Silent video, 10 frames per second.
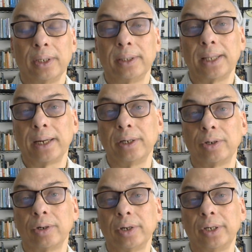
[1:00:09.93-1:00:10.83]
That
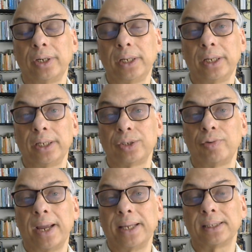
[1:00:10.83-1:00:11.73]
eternity is
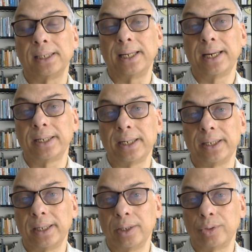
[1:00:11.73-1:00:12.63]

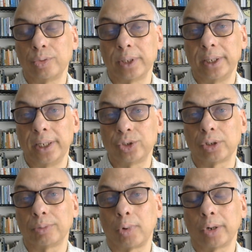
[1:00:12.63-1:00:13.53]
translated into the
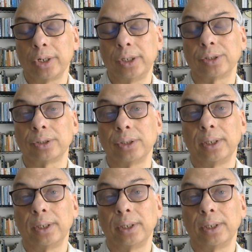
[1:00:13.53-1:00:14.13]
nature bodies